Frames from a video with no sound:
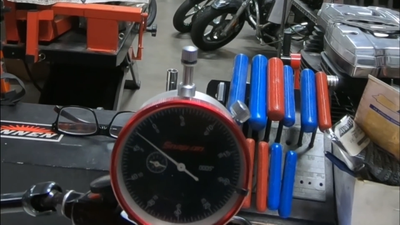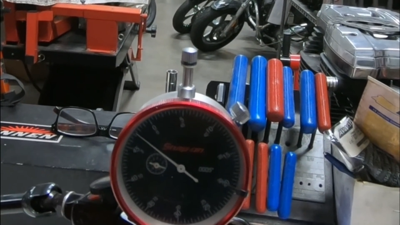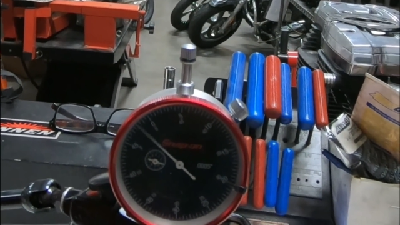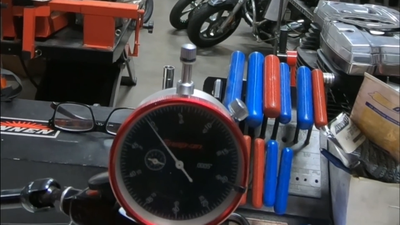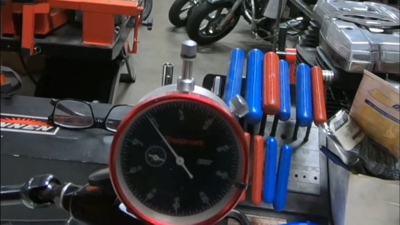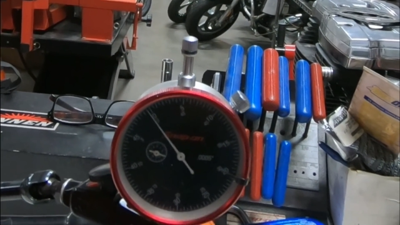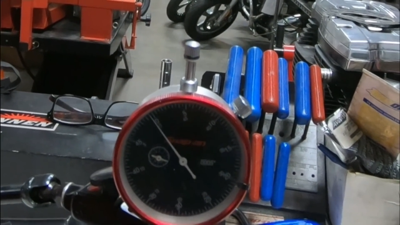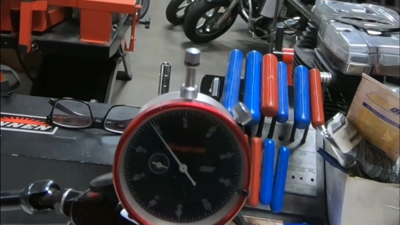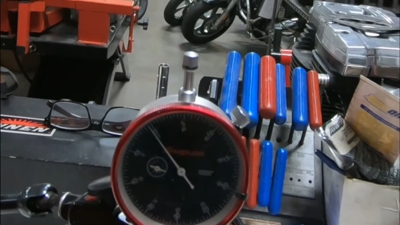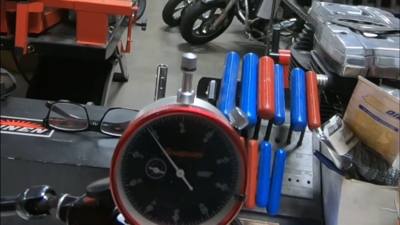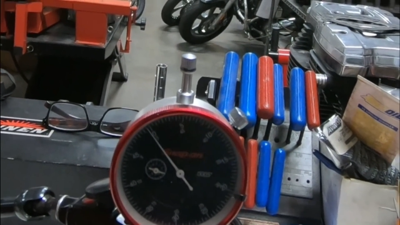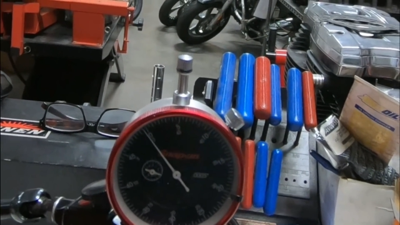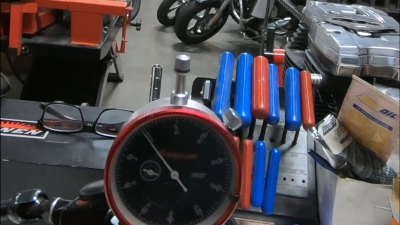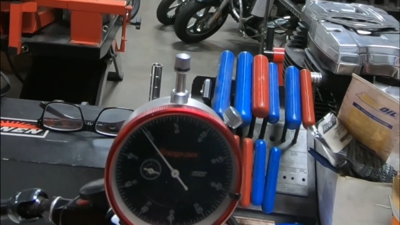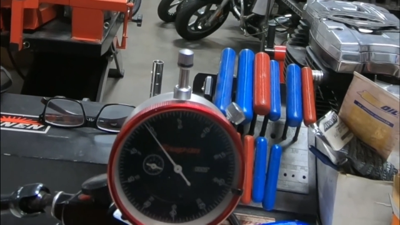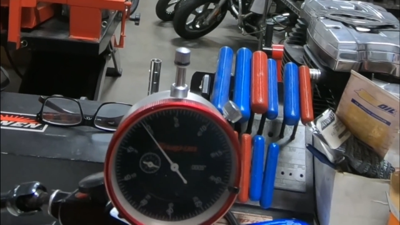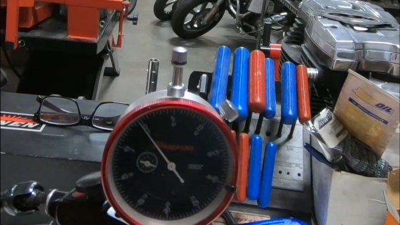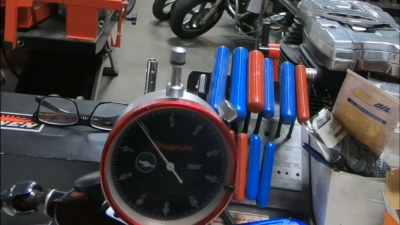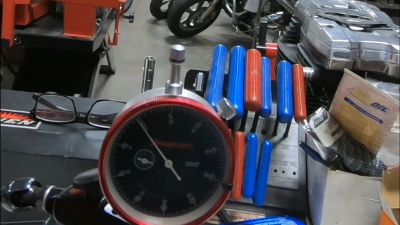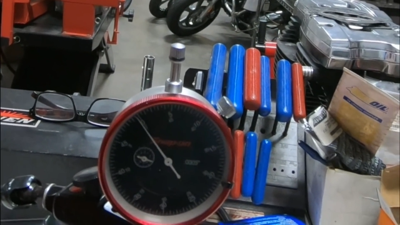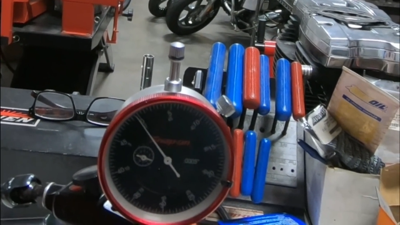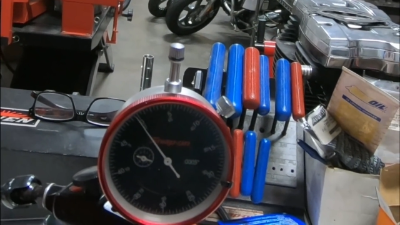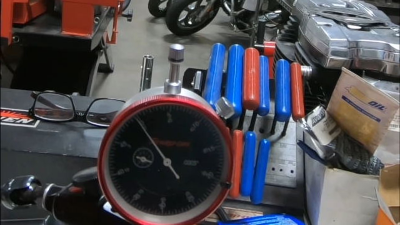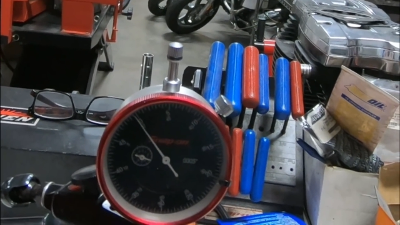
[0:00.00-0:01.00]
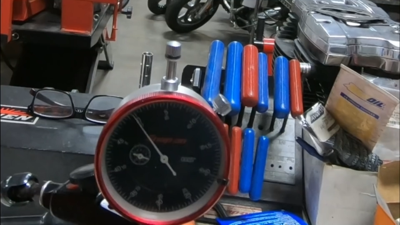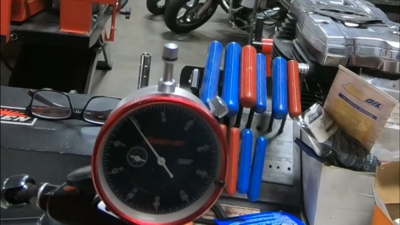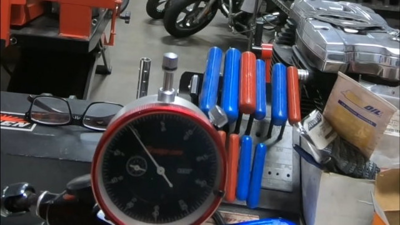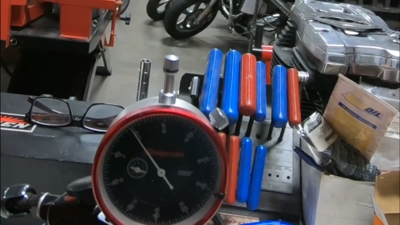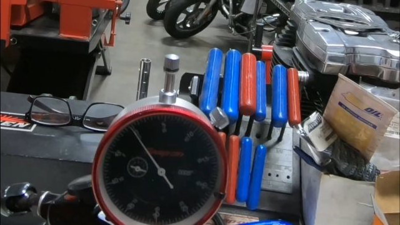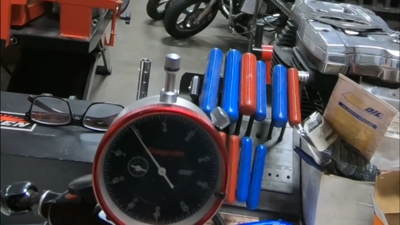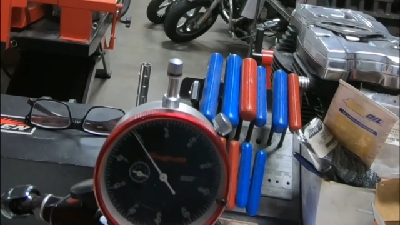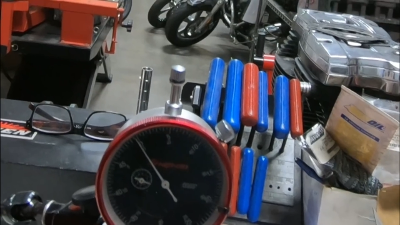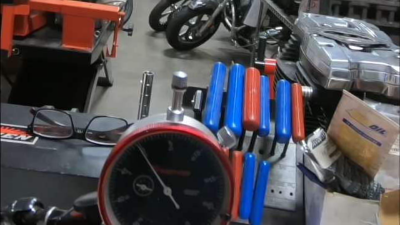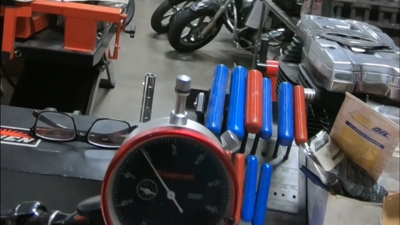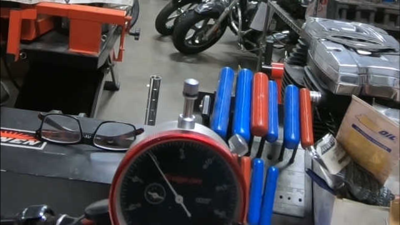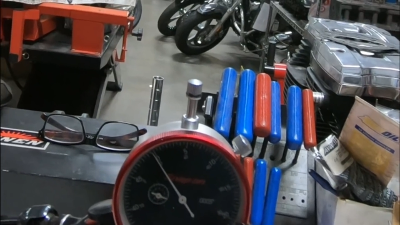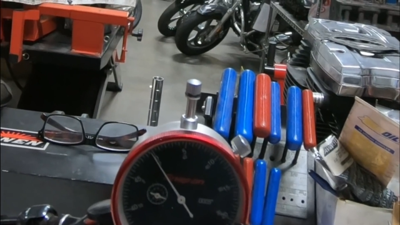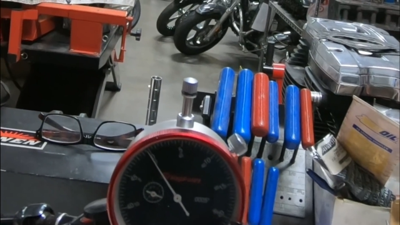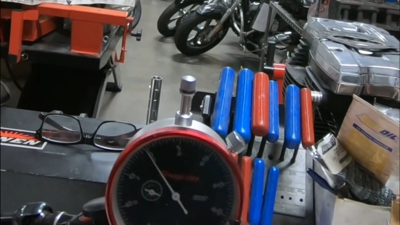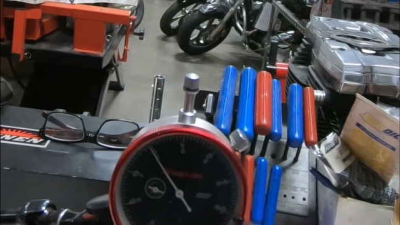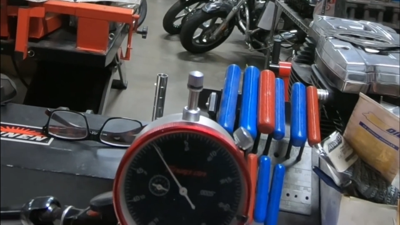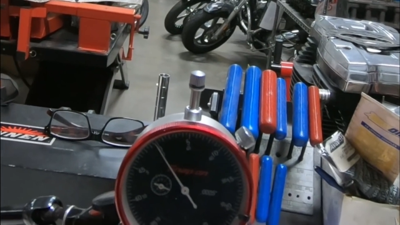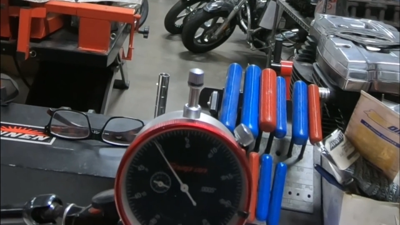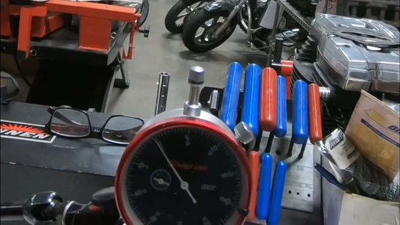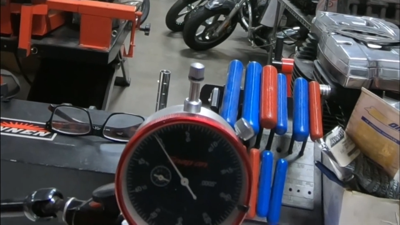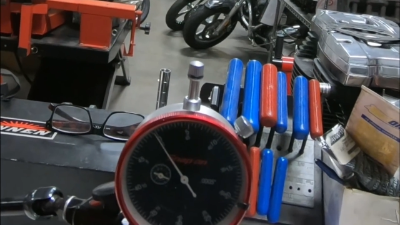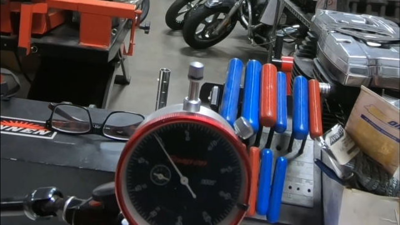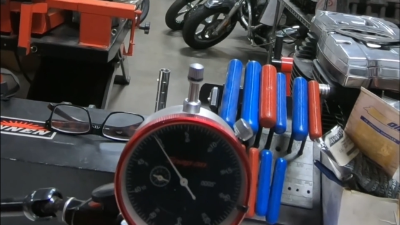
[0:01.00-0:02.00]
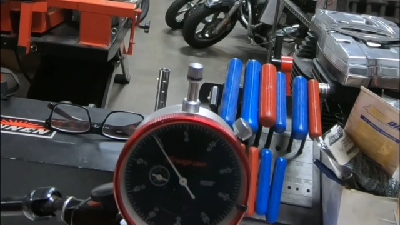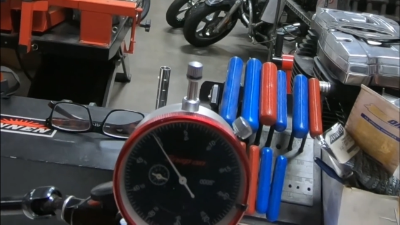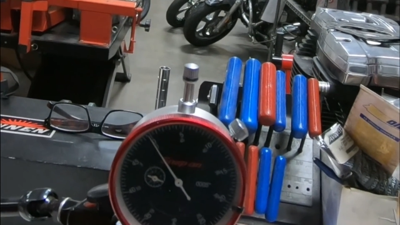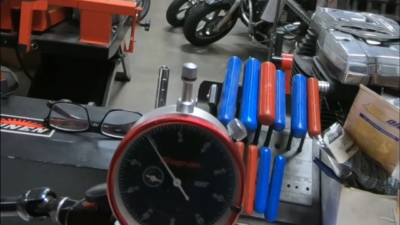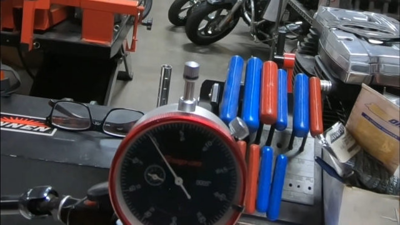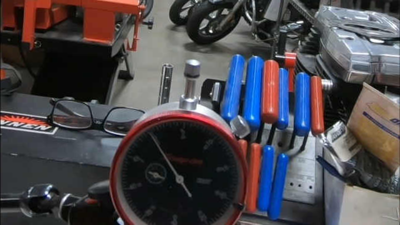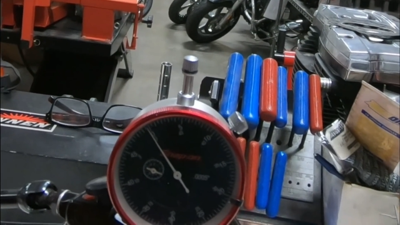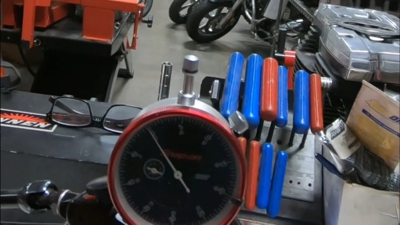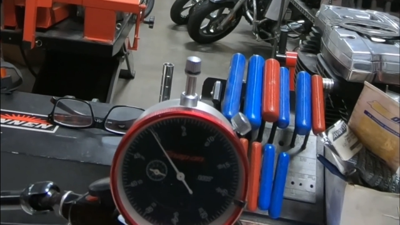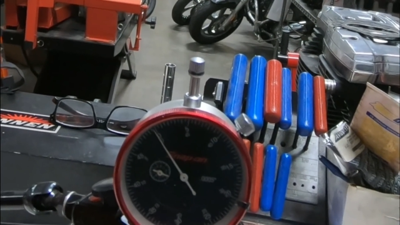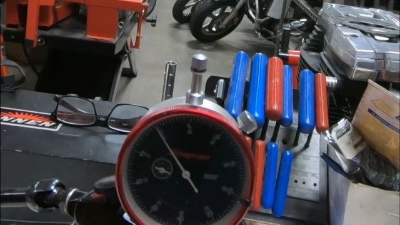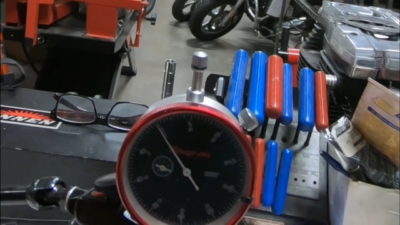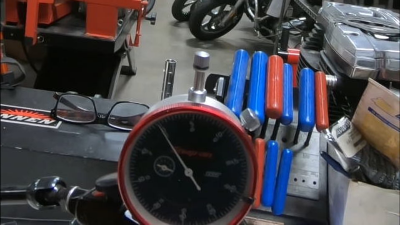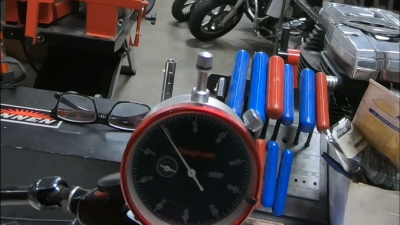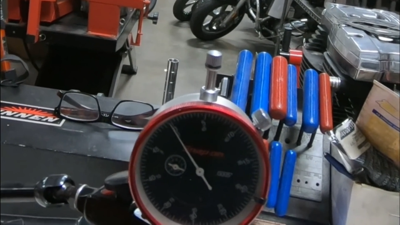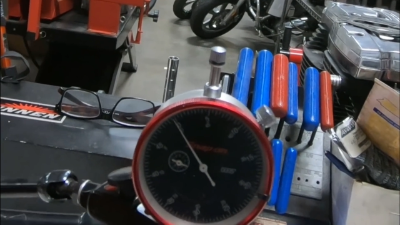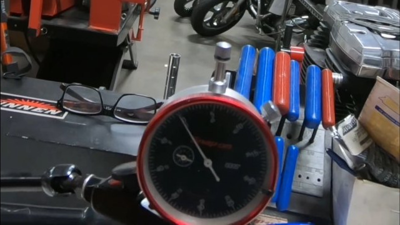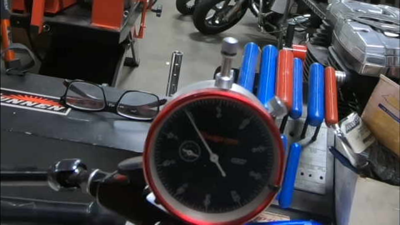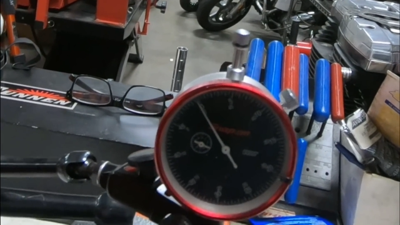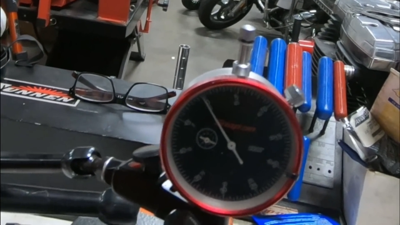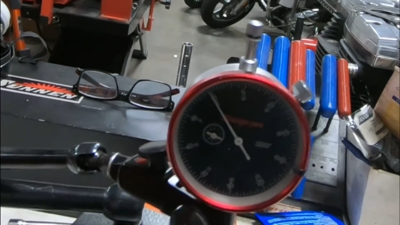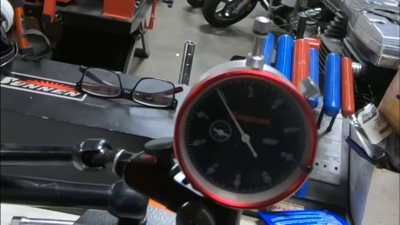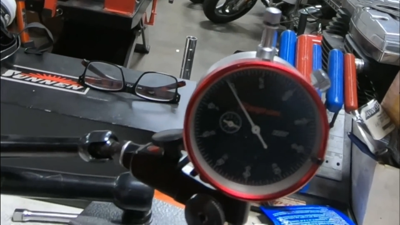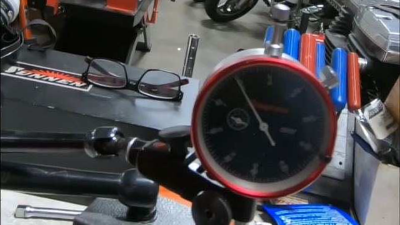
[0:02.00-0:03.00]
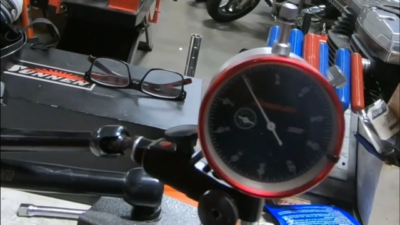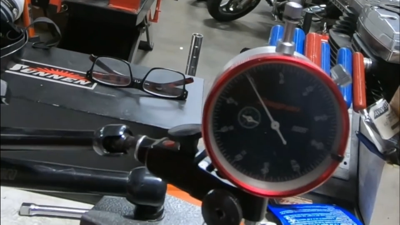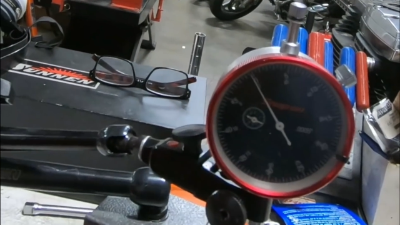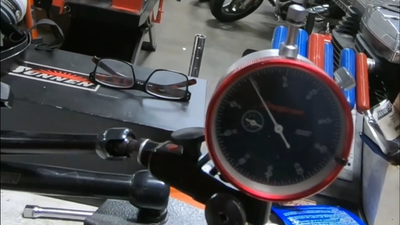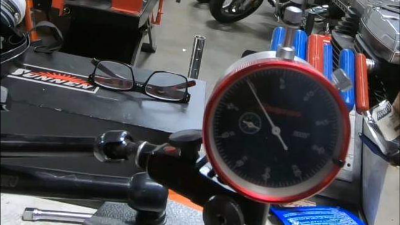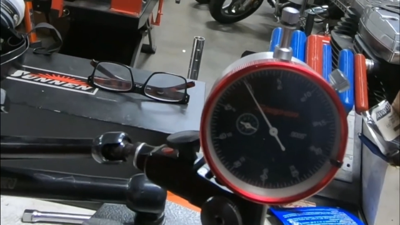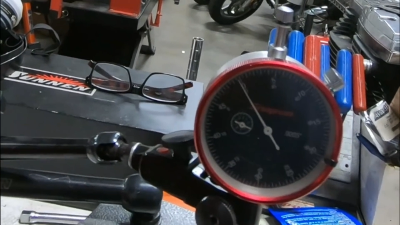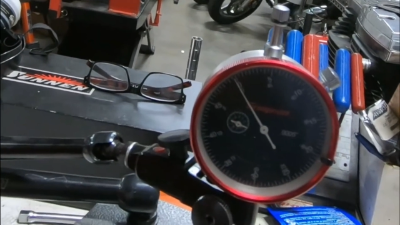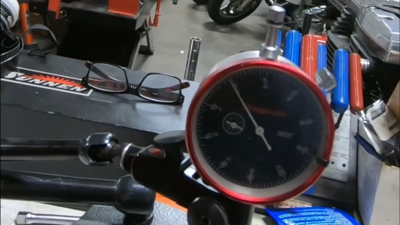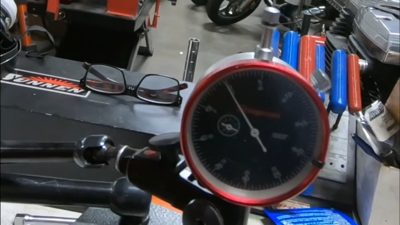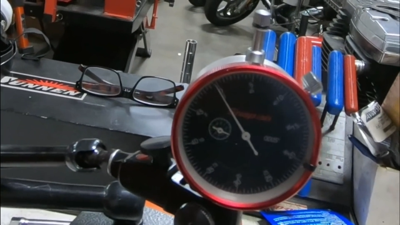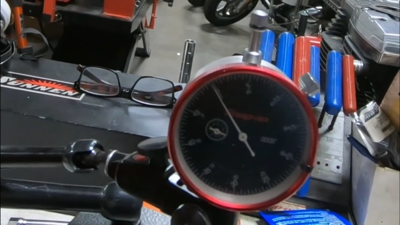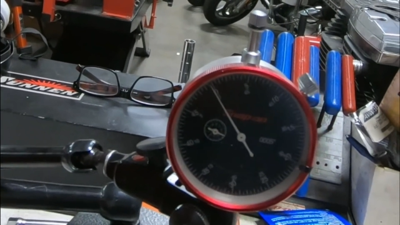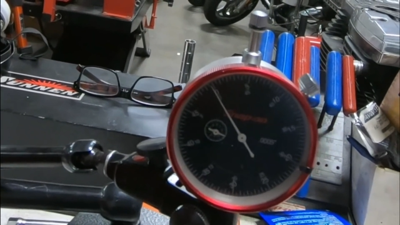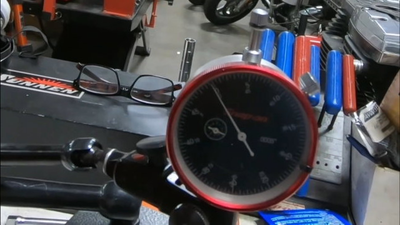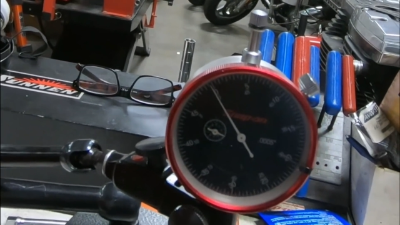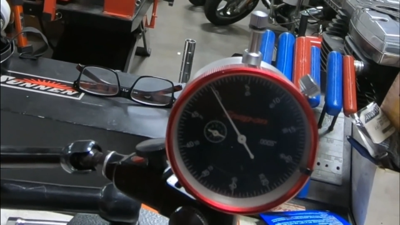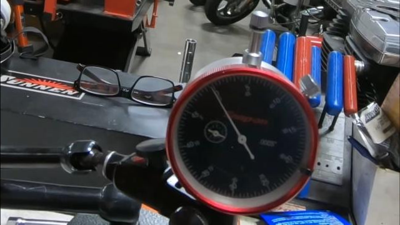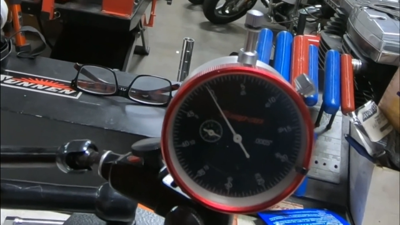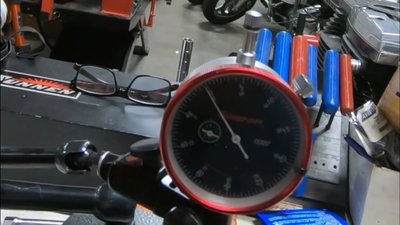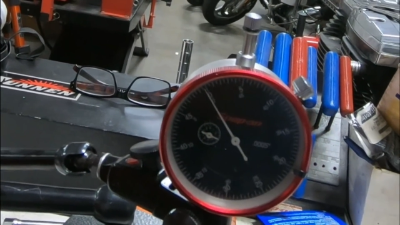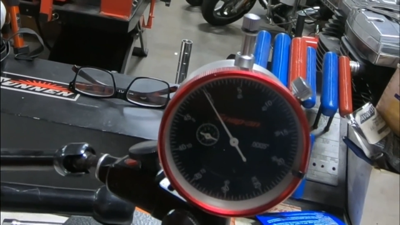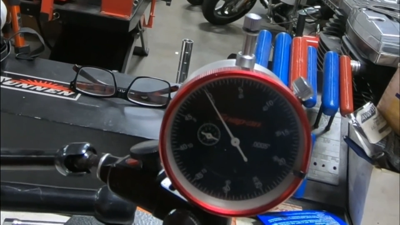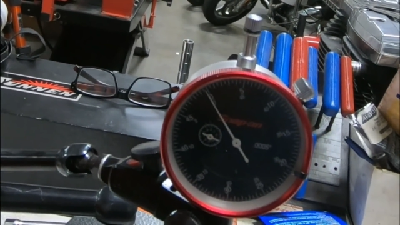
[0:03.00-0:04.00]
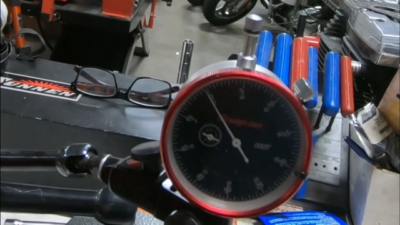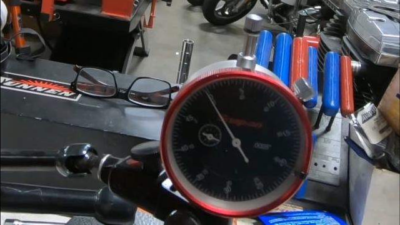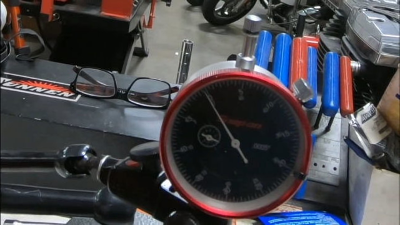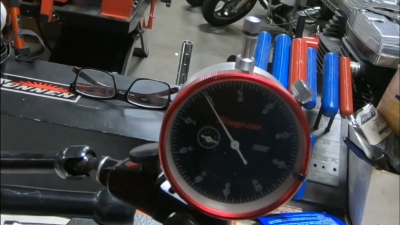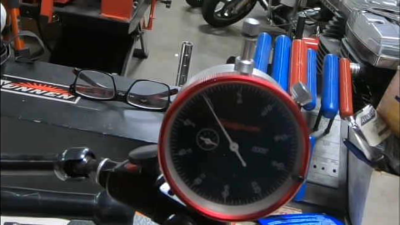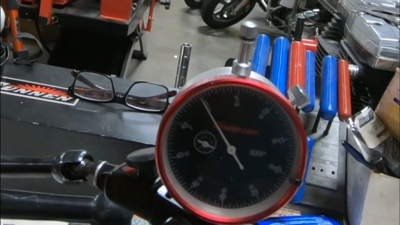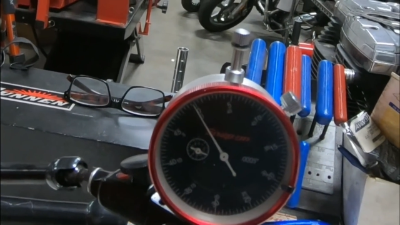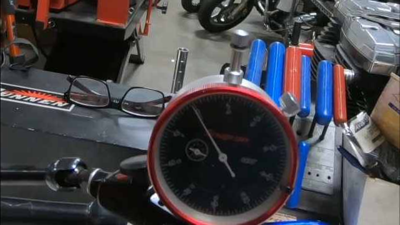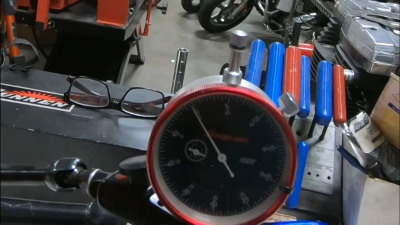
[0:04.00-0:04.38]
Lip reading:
Nobody's mouth can be seen.